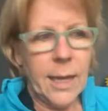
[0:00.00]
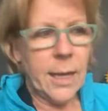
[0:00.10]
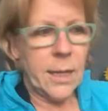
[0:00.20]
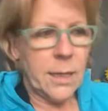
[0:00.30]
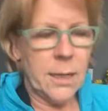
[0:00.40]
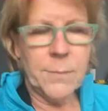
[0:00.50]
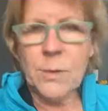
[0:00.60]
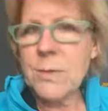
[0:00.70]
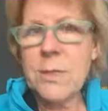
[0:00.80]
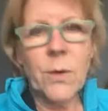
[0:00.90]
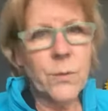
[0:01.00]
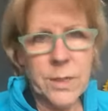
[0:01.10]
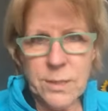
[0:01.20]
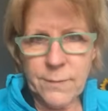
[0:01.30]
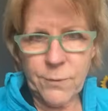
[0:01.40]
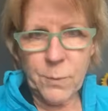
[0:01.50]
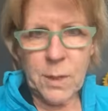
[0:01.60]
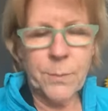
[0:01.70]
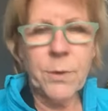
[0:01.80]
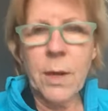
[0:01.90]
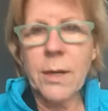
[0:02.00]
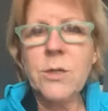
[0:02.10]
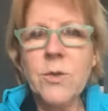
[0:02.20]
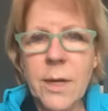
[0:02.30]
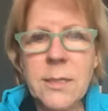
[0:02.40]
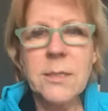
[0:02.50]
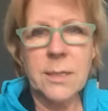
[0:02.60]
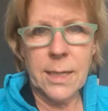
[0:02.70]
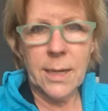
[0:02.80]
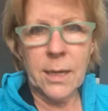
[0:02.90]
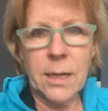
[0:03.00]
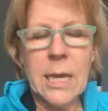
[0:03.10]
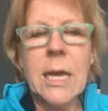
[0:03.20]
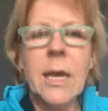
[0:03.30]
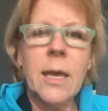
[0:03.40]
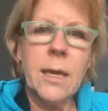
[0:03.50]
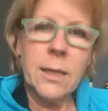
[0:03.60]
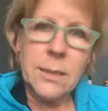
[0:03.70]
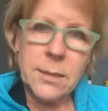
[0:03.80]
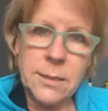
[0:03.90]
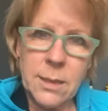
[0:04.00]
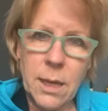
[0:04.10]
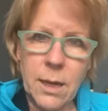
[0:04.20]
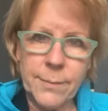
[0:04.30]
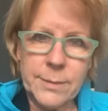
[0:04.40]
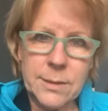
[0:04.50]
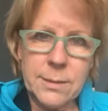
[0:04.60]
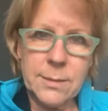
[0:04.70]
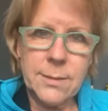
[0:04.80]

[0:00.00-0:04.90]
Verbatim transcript: And um, there was no reason for me to put on a dress today except